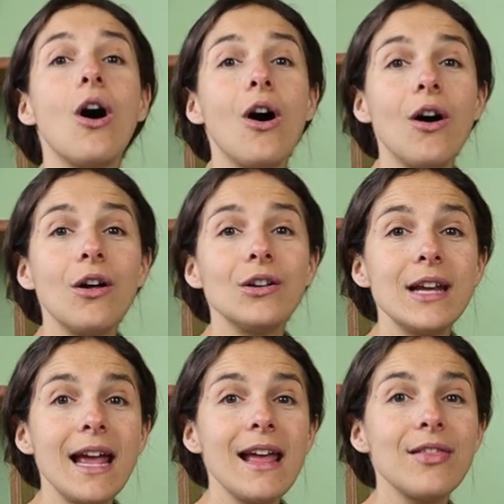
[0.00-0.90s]
all
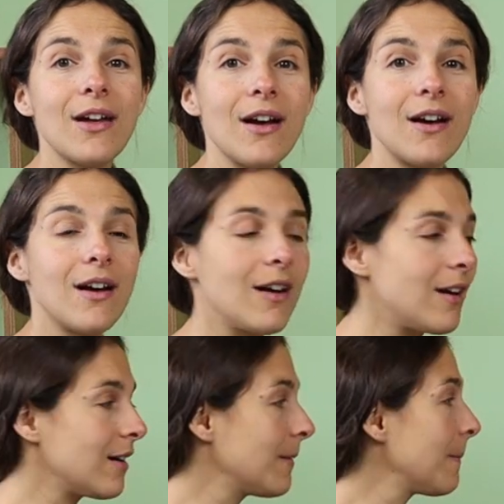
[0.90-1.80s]
day
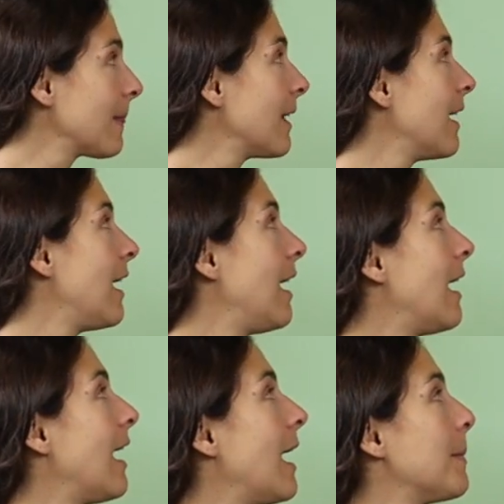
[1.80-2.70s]
long.
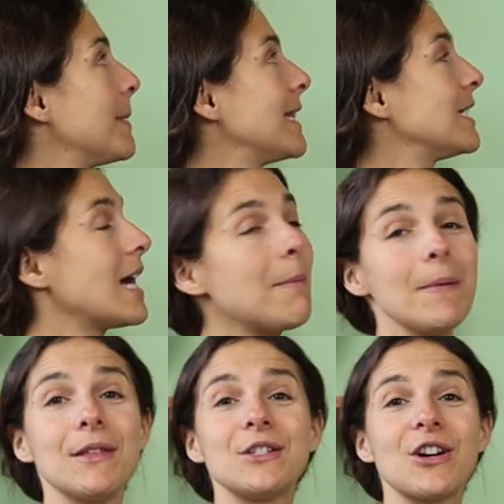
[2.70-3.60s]
Up at the top
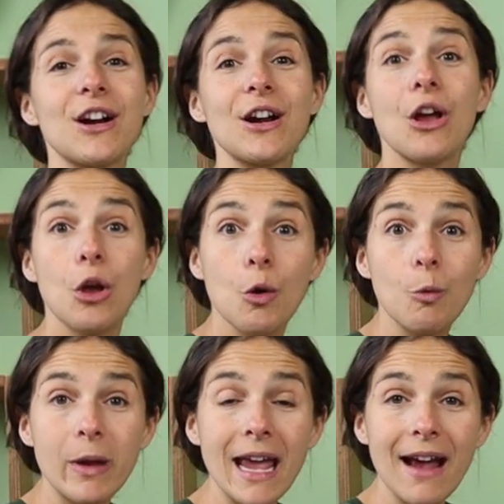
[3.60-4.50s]
of the chart,
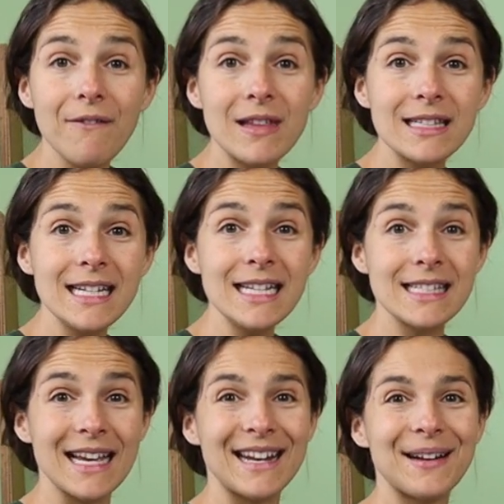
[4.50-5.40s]
we have the
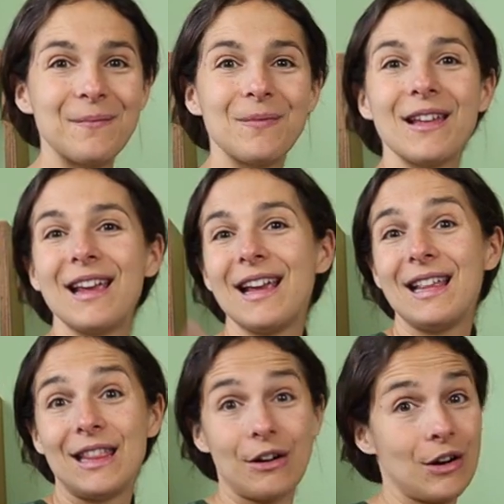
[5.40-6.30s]
season.
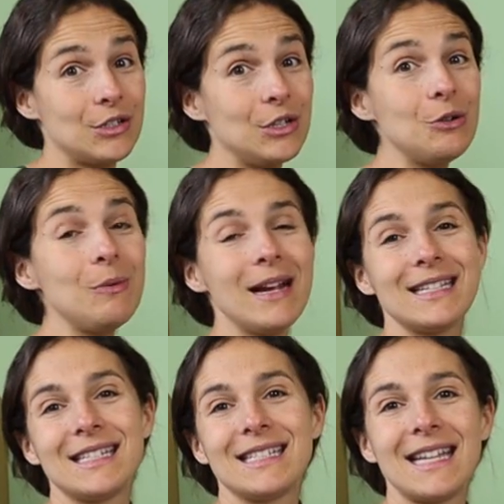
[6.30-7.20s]
There are two
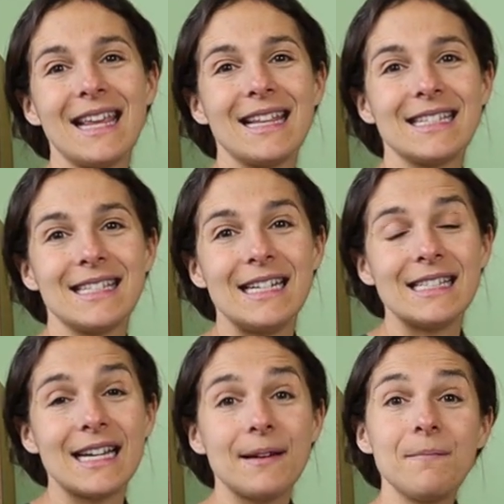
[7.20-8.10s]
ways to say this
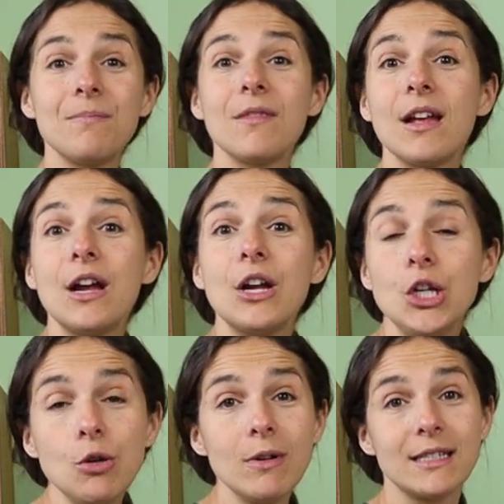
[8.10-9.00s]
season.
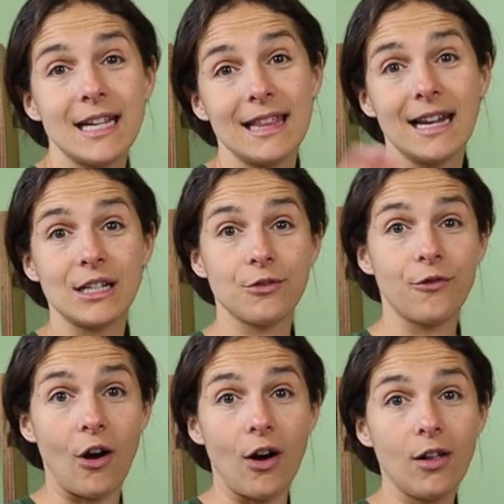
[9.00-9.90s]
You can say that it's
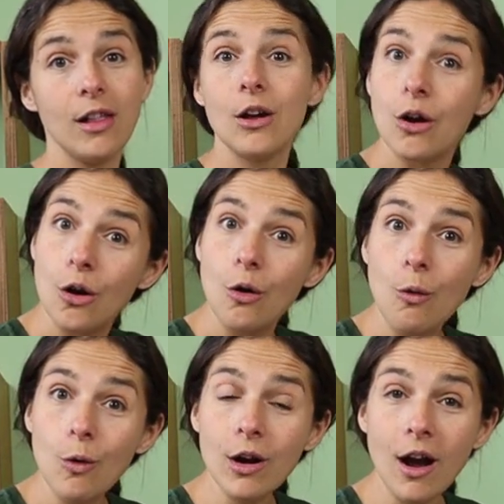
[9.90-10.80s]
fall
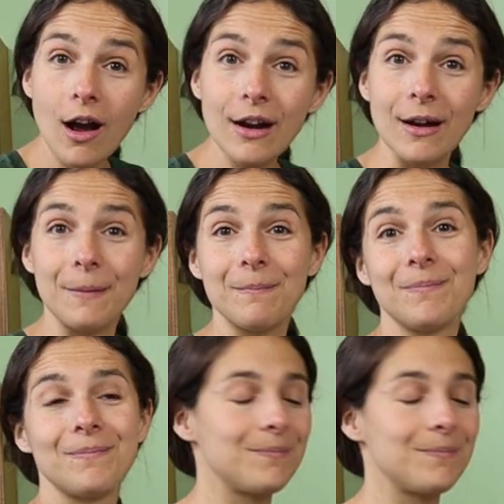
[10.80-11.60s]
or autumn.